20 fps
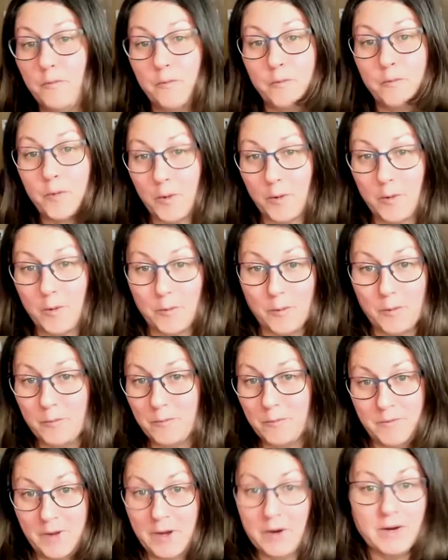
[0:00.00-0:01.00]
for
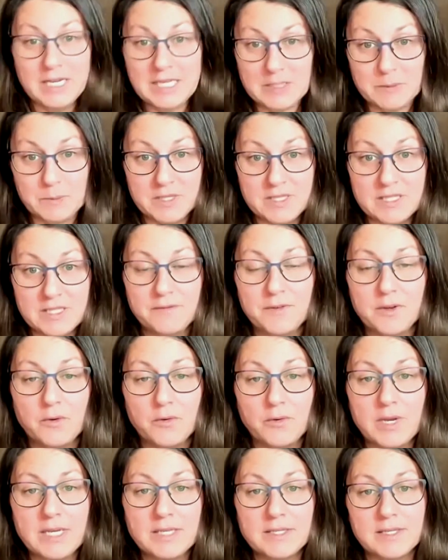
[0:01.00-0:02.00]
very specific
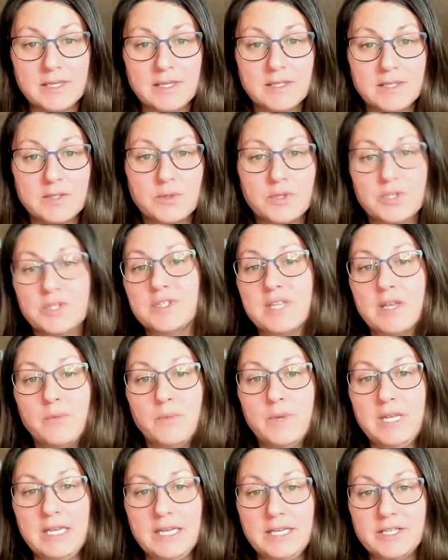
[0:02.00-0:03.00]
reasons, which is that
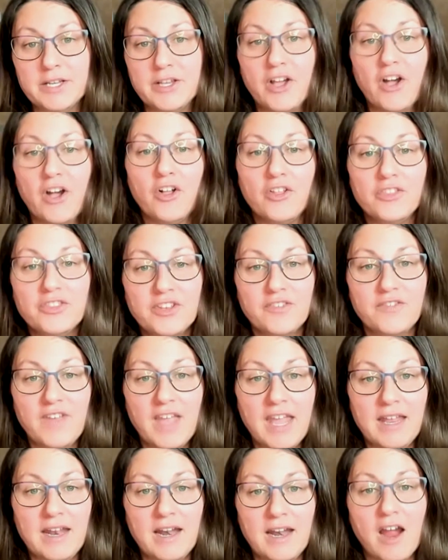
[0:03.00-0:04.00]
we need to
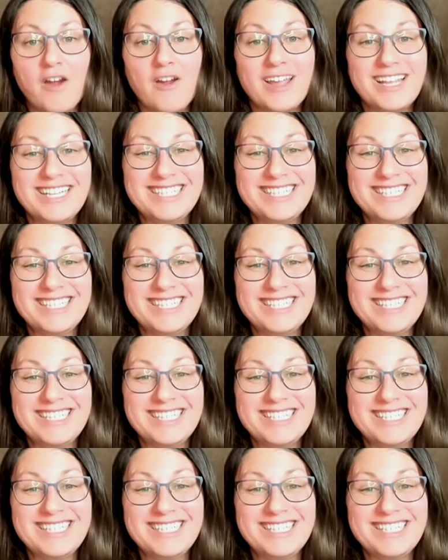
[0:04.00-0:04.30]
cultivate our